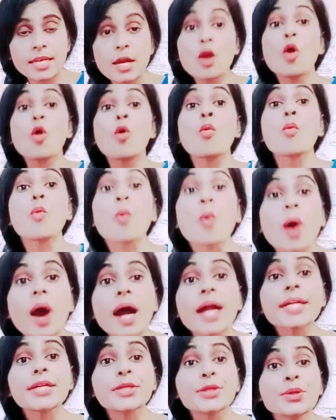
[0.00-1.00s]

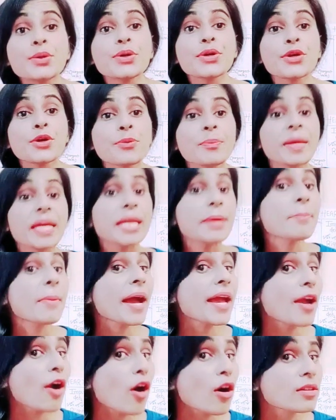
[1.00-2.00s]
What do you mean by
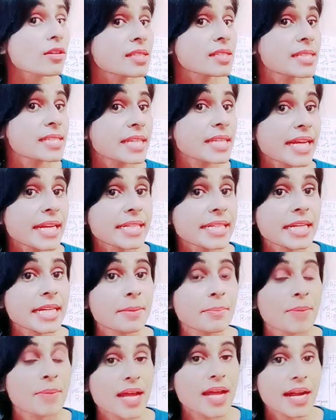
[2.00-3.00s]
oxygenated
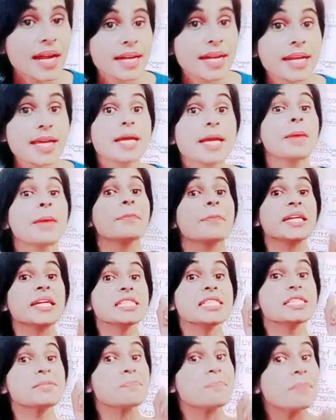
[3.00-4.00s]
blood?
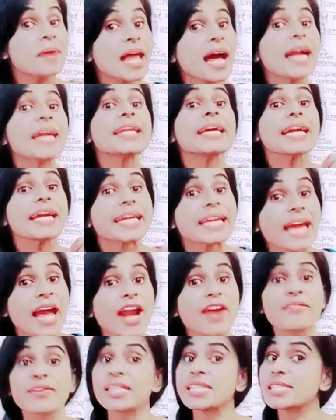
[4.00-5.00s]
Means blood
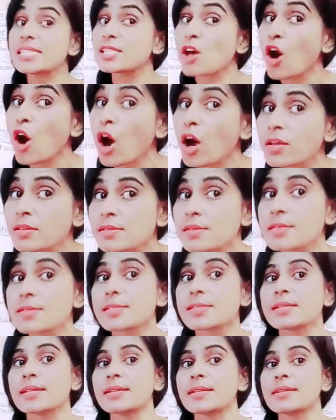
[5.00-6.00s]
carries
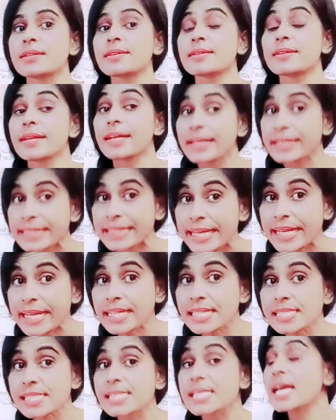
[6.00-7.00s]
oxygen. Yes?
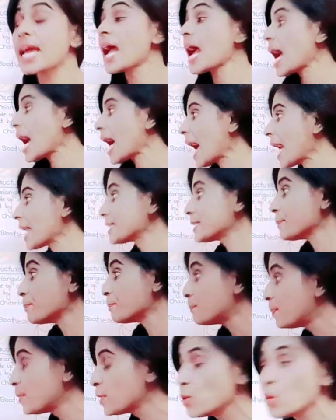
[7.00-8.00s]
And the
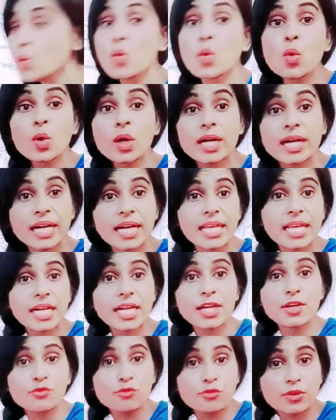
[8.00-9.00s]
blue
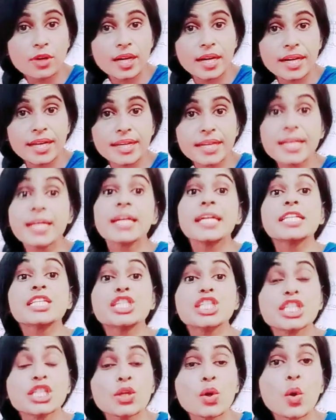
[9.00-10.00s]
colored one
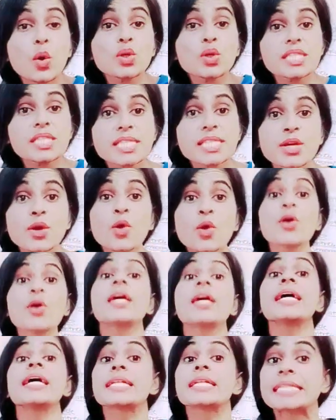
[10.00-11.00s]
denotes your
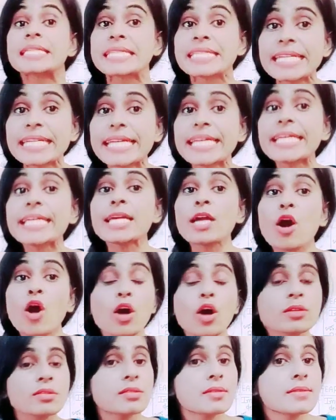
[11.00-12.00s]

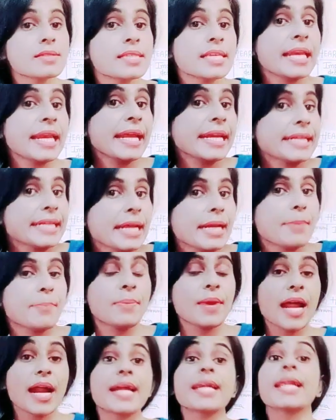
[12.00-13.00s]
deoxygenated
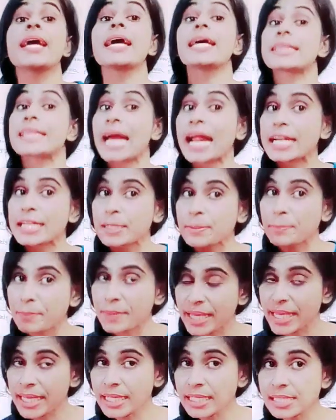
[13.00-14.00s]
blood. That
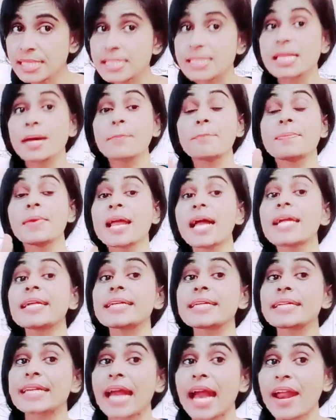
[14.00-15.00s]
means the blood
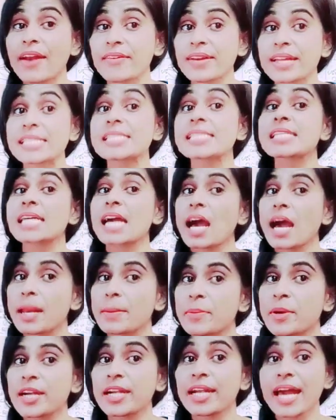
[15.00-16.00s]
carries
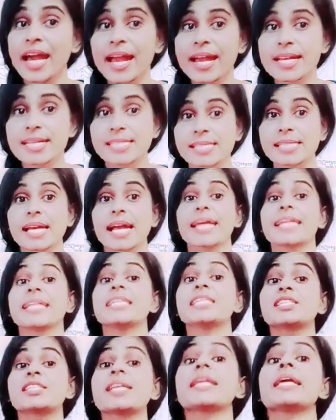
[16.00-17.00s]
carbon dioxide. It's
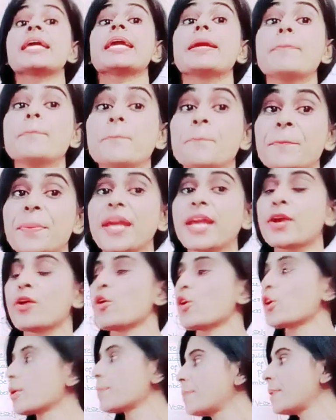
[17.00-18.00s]
an
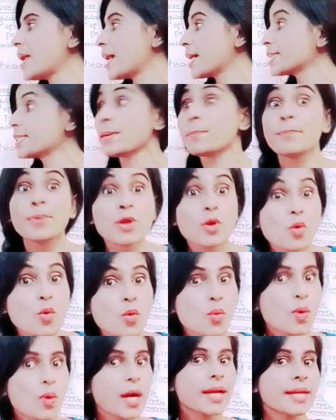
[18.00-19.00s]
impure blood, the blue
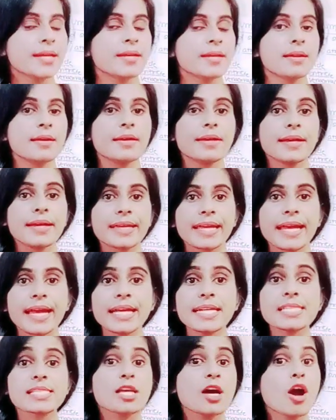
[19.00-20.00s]
one. Yes,
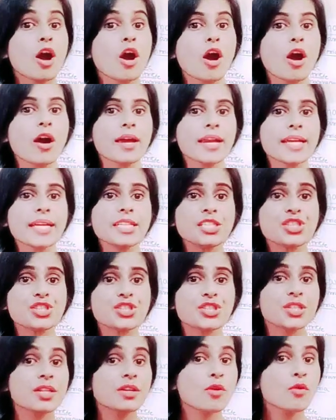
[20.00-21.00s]
orange,
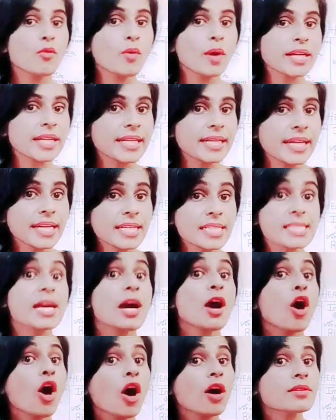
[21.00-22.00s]
what it is?
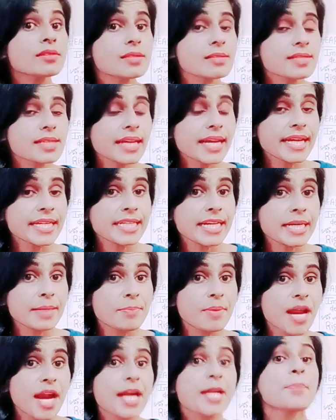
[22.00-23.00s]
Oxygenated
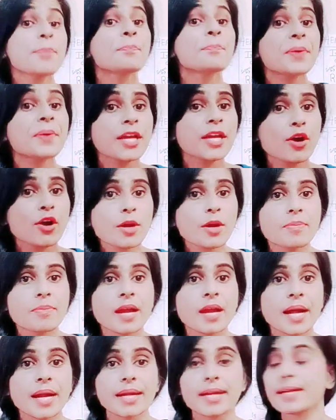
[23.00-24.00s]
blood, pure
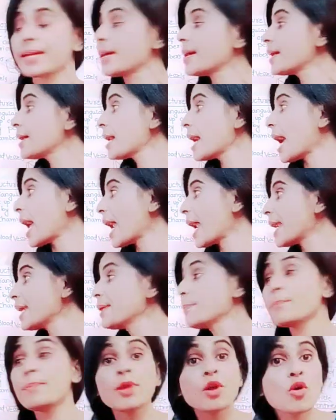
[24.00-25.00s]
blood. And
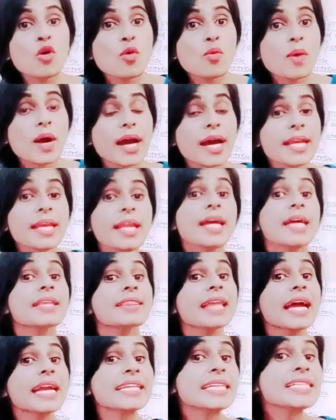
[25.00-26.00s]
blue one, that
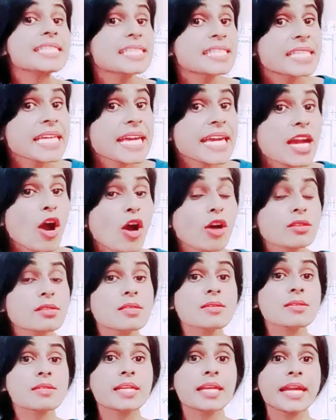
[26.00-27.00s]
is
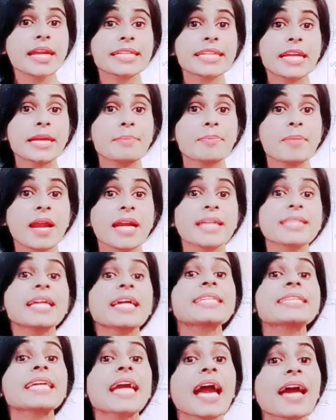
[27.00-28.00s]
deoxygenated blood that
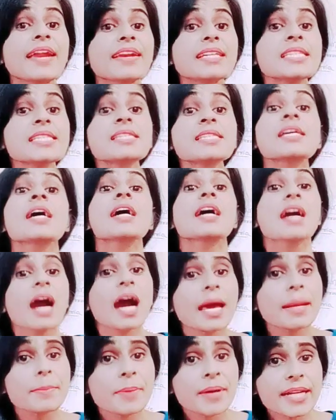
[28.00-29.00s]
carries
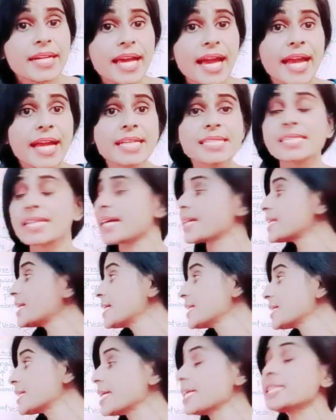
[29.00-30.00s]
carbon dioxide. It
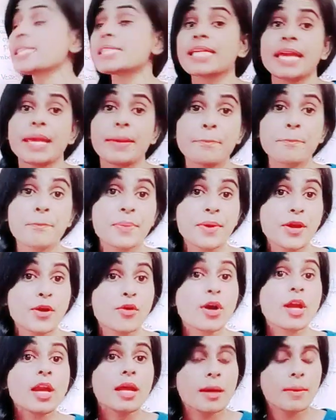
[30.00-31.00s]
is impure
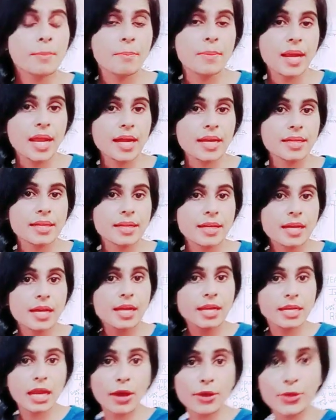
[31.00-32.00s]
blood.
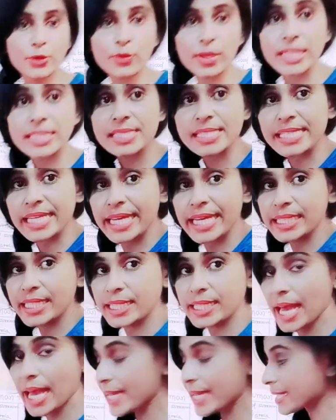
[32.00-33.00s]
Now you can see the
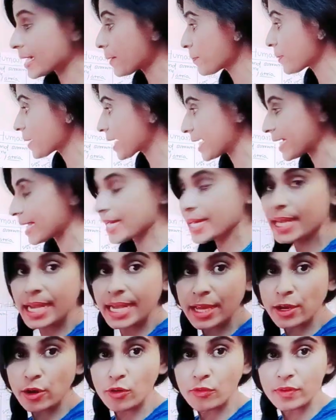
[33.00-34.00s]
diagram clearly
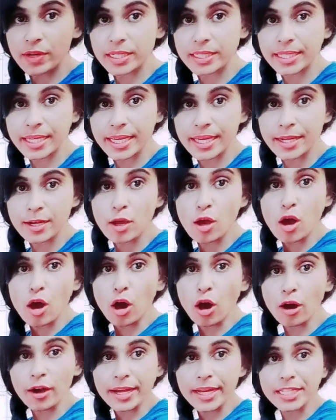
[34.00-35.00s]
over there,
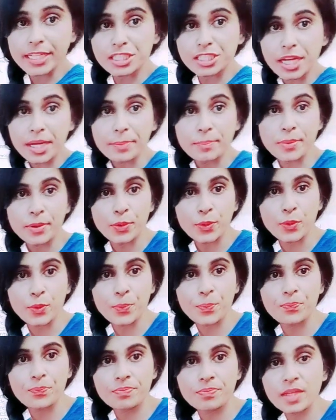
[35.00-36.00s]
orange and blue.
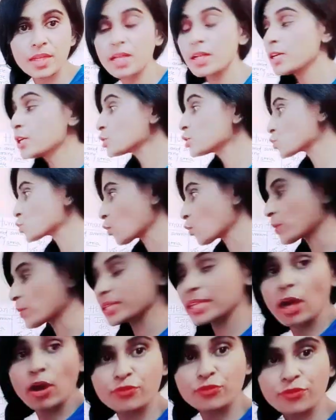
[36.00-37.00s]
So
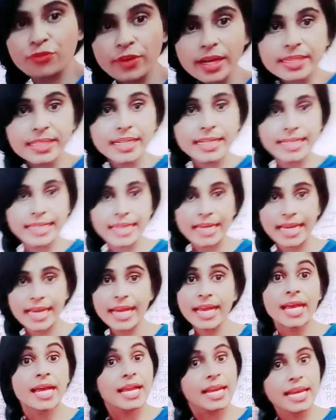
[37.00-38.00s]
without further delay,
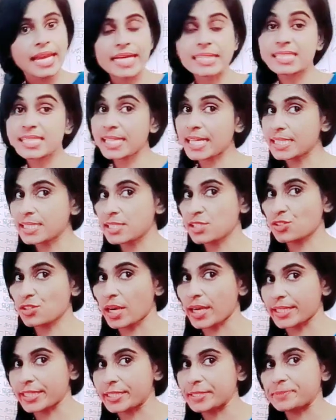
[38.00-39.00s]
let's get
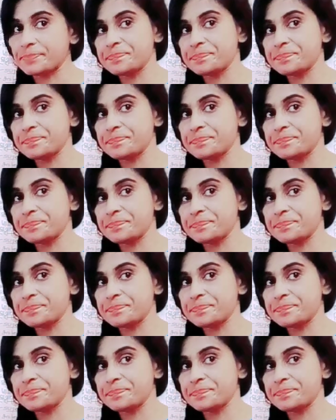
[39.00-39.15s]
started.